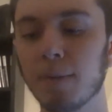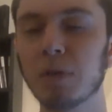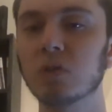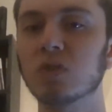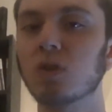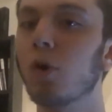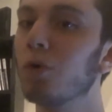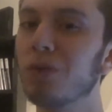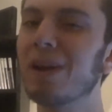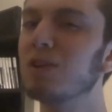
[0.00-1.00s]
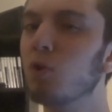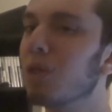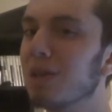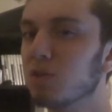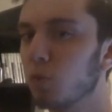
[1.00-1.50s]
is a song that I do
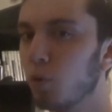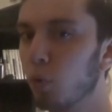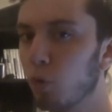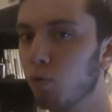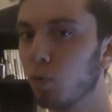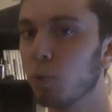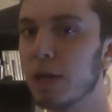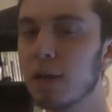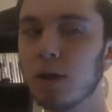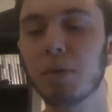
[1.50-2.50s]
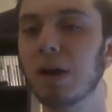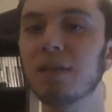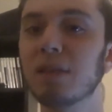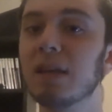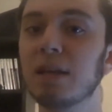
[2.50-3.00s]
think is a little overrated, but I
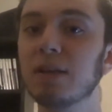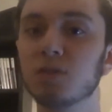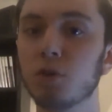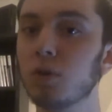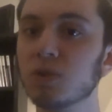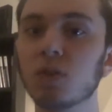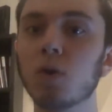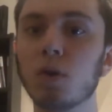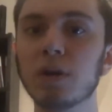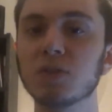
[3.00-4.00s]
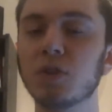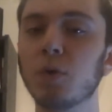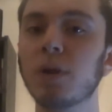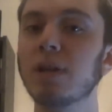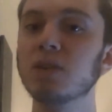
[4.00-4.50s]
think it is a good song on its
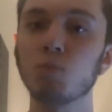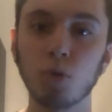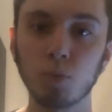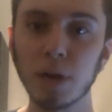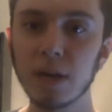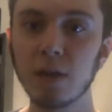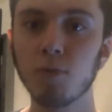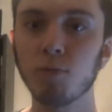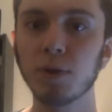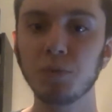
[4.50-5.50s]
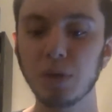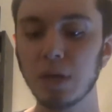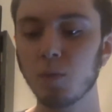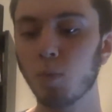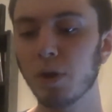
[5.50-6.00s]
own. It is more radio-friendly
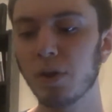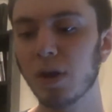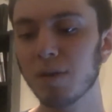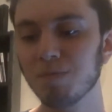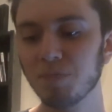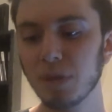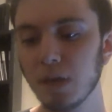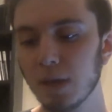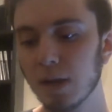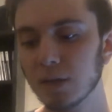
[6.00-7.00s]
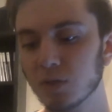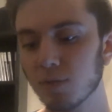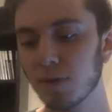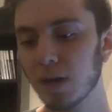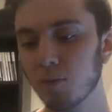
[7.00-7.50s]
and whatnot. I
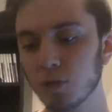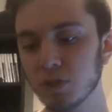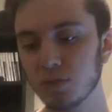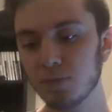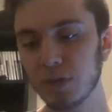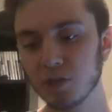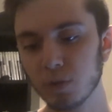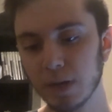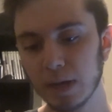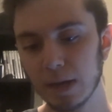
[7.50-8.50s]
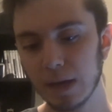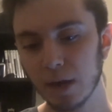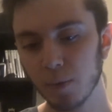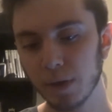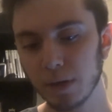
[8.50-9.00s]
Survive, which is featuring
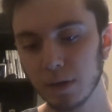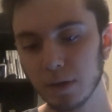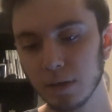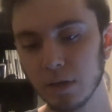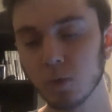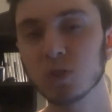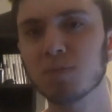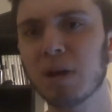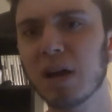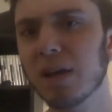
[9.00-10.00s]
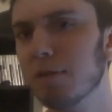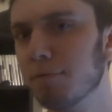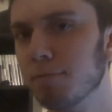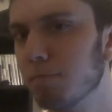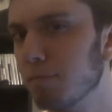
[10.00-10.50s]
Aaron Gillespie,
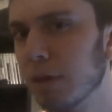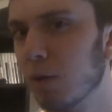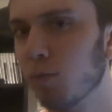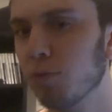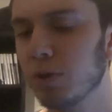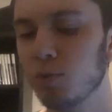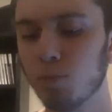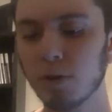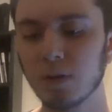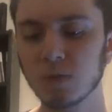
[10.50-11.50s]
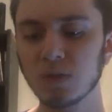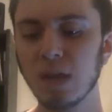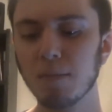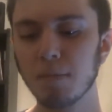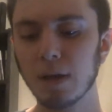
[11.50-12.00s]
however you pronounce his
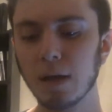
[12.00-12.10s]
name.